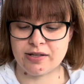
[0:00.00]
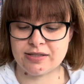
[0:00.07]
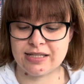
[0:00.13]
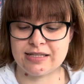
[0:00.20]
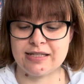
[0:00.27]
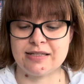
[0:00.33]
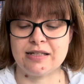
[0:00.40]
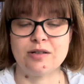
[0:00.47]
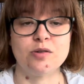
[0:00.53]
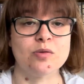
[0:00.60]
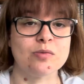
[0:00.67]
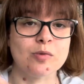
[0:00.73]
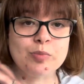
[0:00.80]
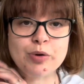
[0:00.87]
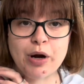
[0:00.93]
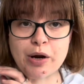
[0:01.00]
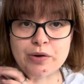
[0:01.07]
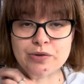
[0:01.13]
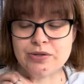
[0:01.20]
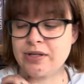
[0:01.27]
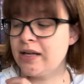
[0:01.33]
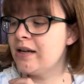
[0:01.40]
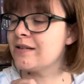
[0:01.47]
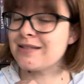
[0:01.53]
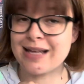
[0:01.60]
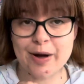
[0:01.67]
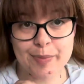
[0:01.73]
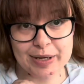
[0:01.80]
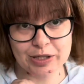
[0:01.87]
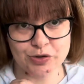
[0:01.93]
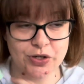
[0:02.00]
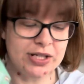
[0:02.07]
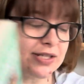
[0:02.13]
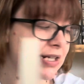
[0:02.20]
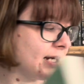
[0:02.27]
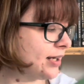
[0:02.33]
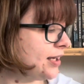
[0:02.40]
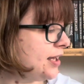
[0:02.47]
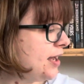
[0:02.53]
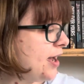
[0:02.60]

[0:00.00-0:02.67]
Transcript: This is in normal prose, so that'll be interesting.